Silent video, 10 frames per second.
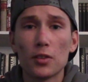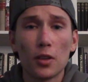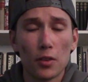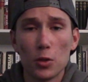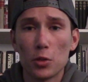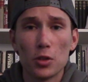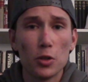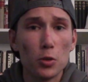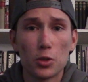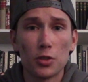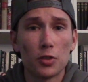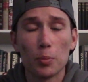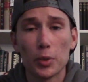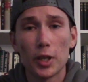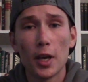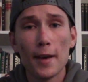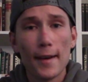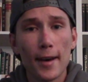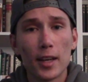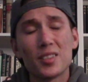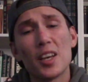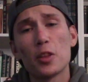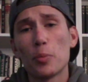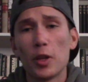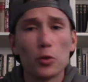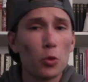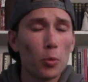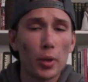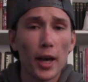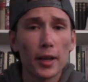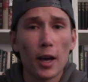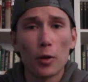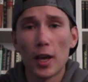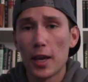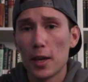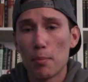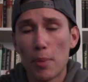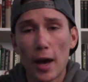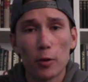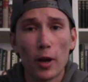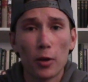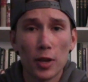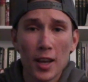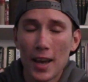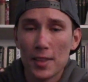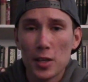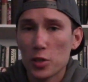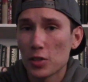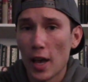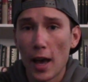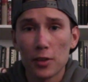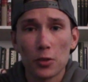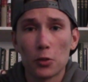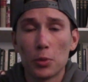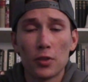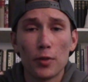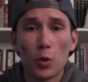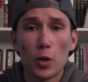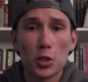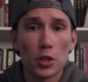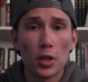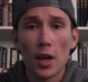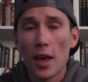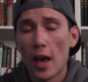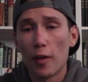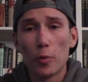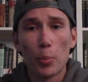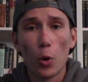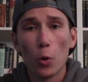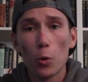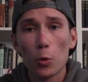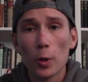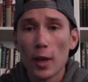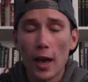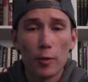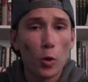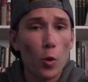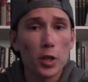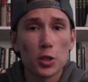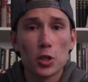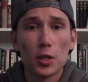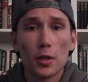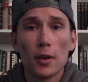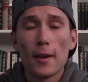things that you can do is just simply take the pen tool, black out a background, and then just ask a specific question, have a poll, have a question.